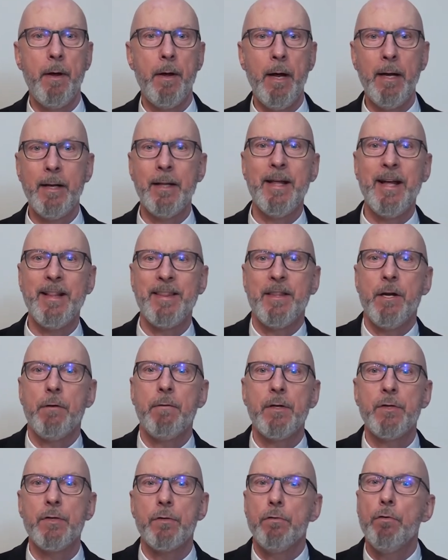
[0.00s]
and that
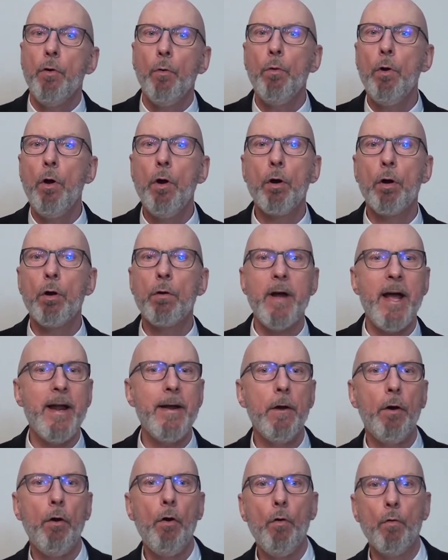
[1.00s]
there is no longer
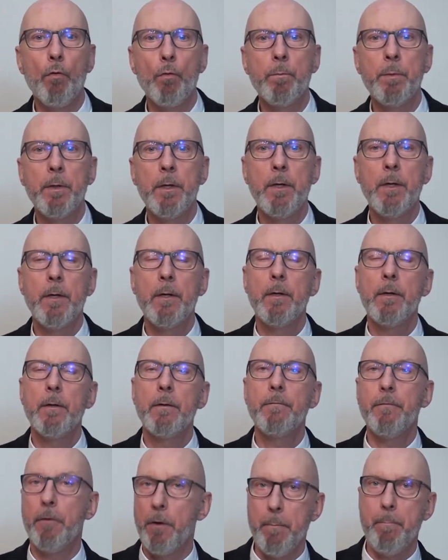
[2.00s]
any hope
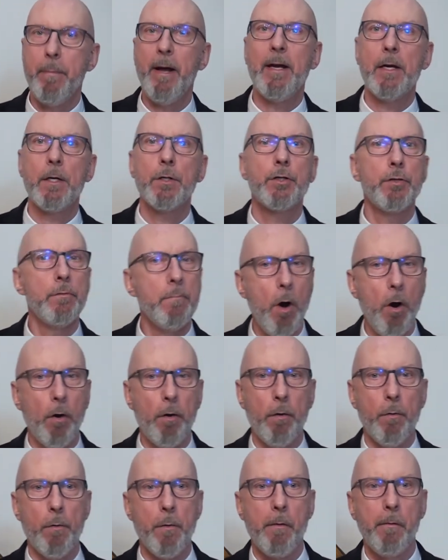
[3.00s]
for a better
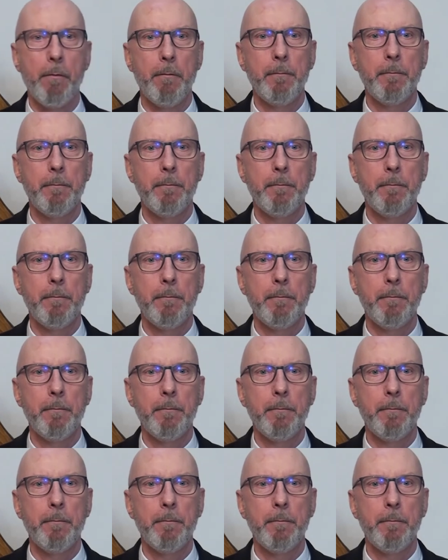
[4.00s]
tomorrow.